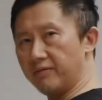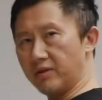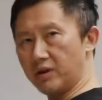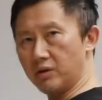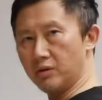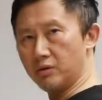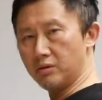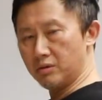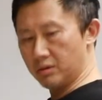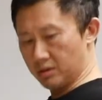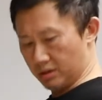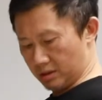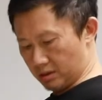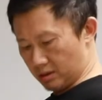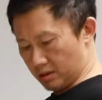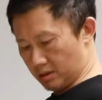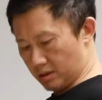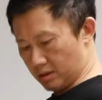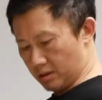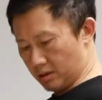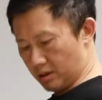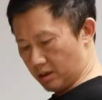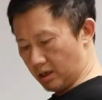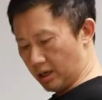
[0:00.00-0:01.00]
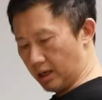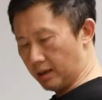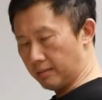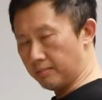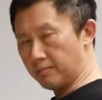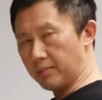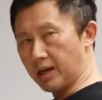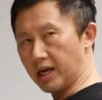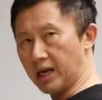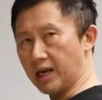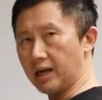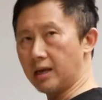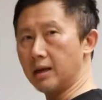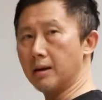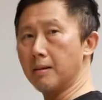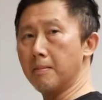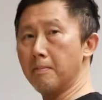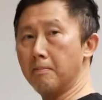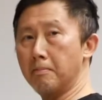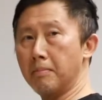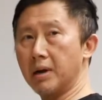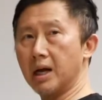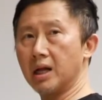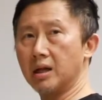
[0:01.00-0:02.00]
view, it may
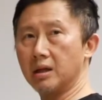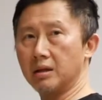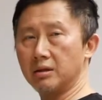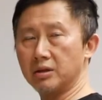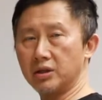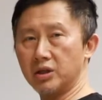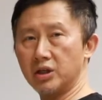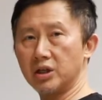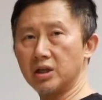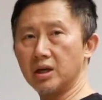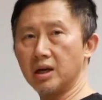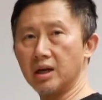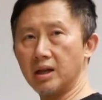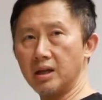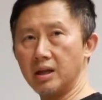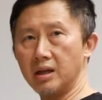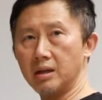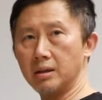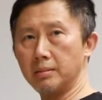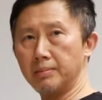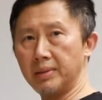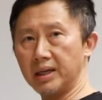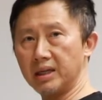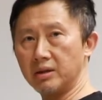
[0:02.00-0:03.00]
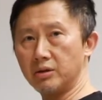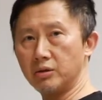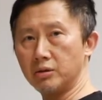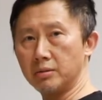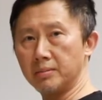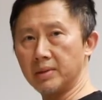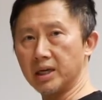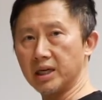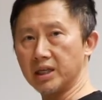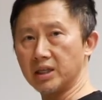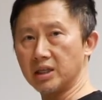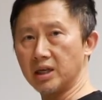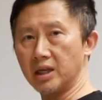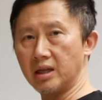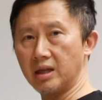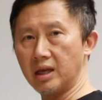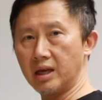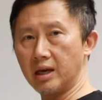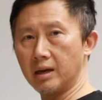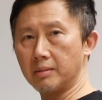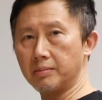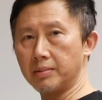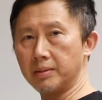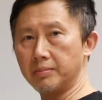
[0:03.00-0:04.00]
bulge a little bit too much in
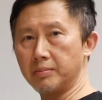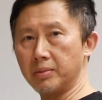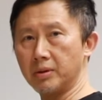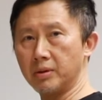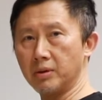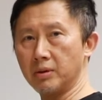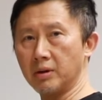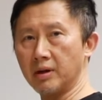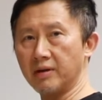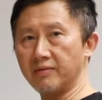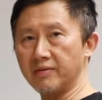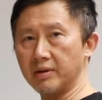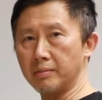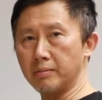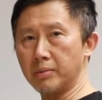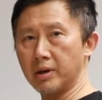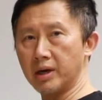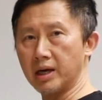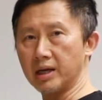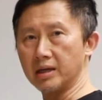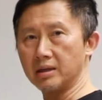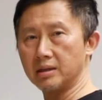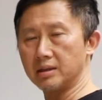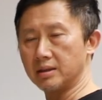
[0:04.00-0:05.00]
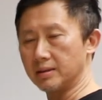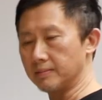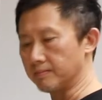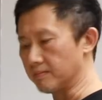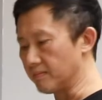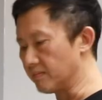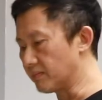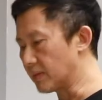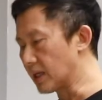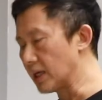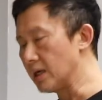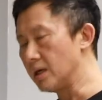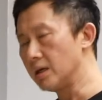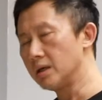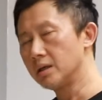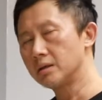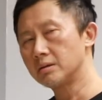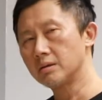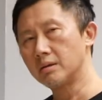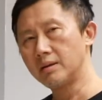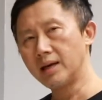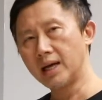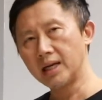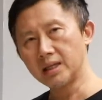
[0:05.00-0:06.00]
the upper pole of the breast.
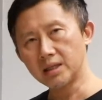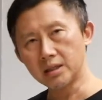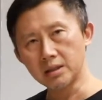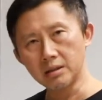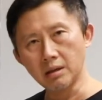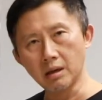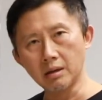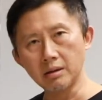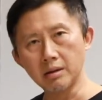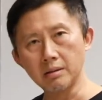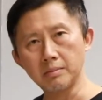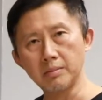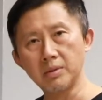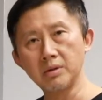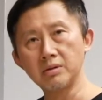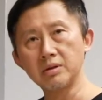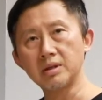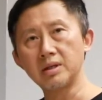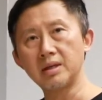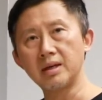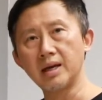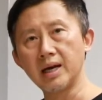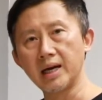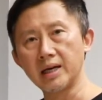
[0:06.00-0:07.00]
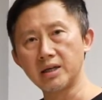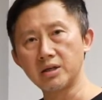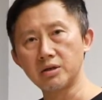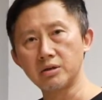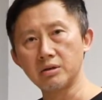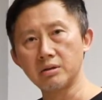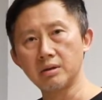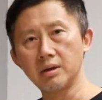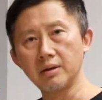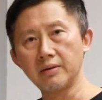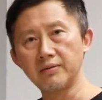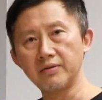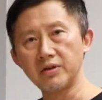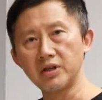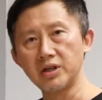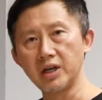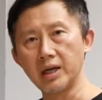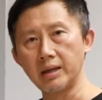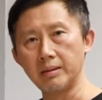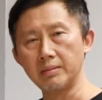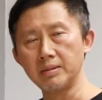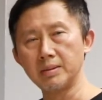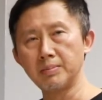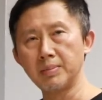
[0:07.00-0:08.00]
So that's not the most natural of
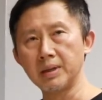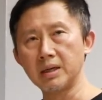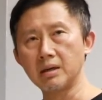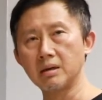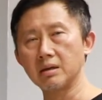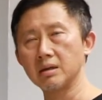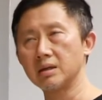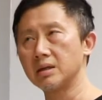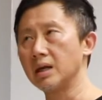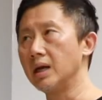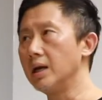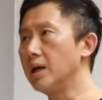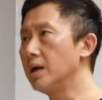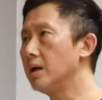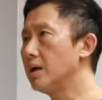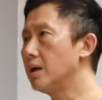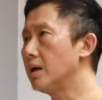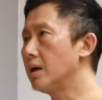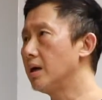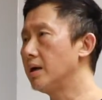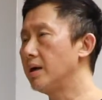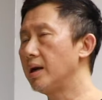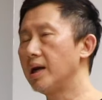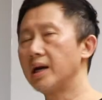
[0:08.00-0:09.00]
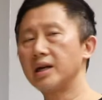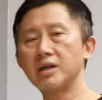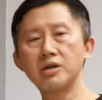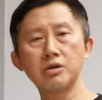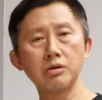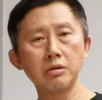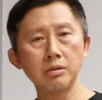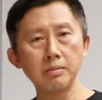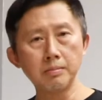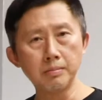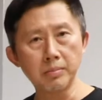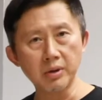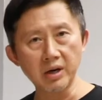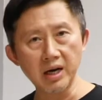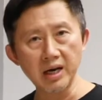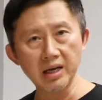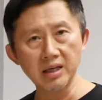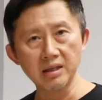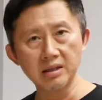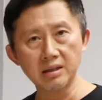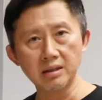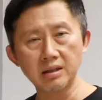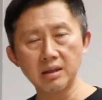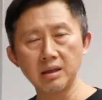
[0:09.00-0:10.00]
shapes, because a natural
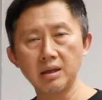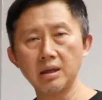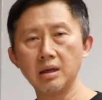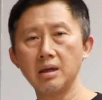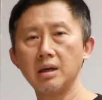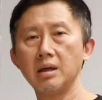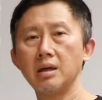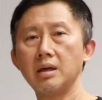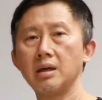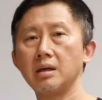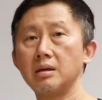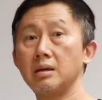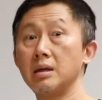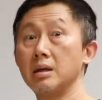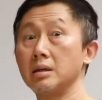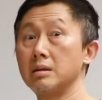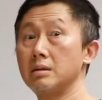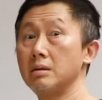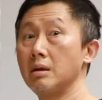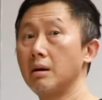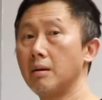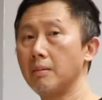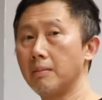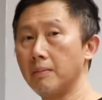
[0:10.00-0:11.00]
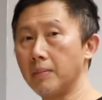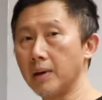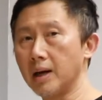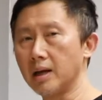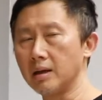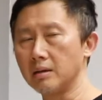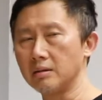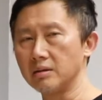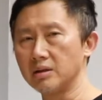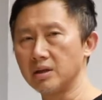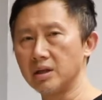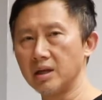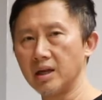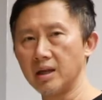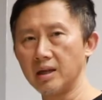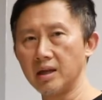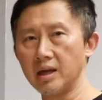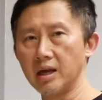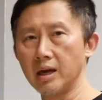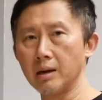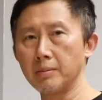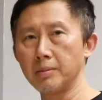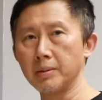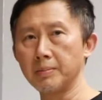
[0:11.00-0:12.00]
breast does not bulge in
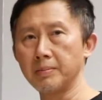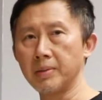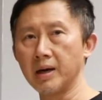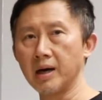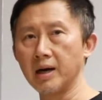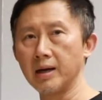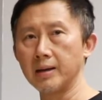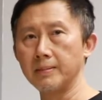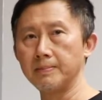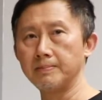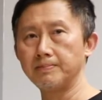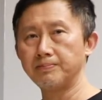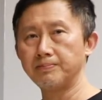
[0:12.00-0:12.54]
the upper part.